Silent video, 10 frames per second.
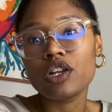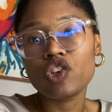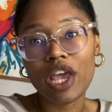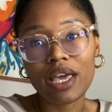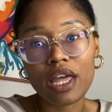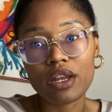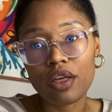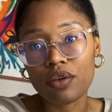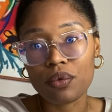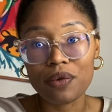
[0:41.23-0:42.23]
check
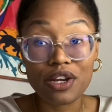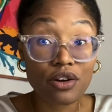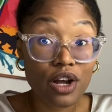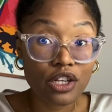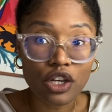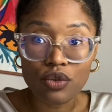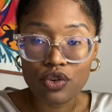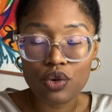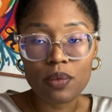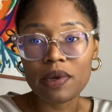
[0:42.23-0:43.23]
another reader on
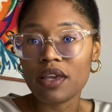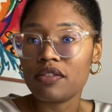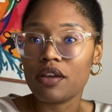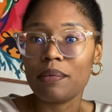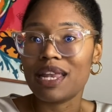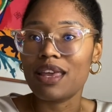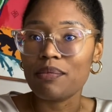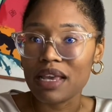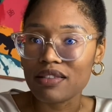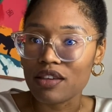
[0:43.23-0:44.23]
YouTube because there are many
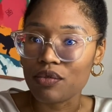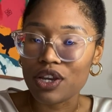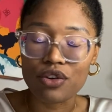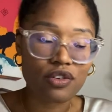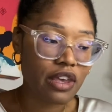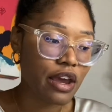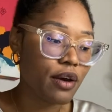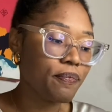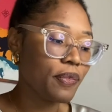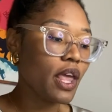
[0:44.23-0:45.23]
amazing readers
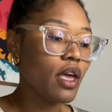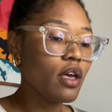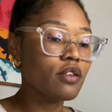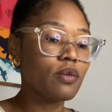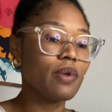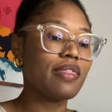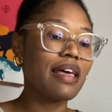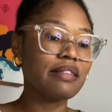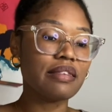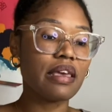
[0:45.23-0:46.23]
here. So with
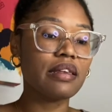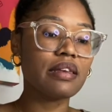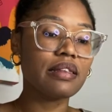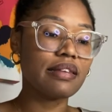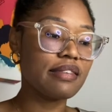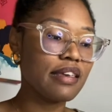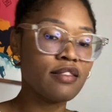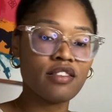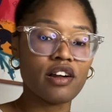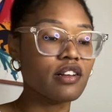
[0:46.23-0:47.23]
that said, let's get
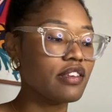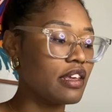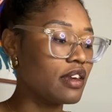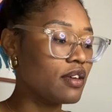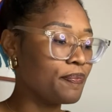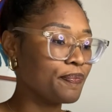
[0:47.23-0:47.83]
started.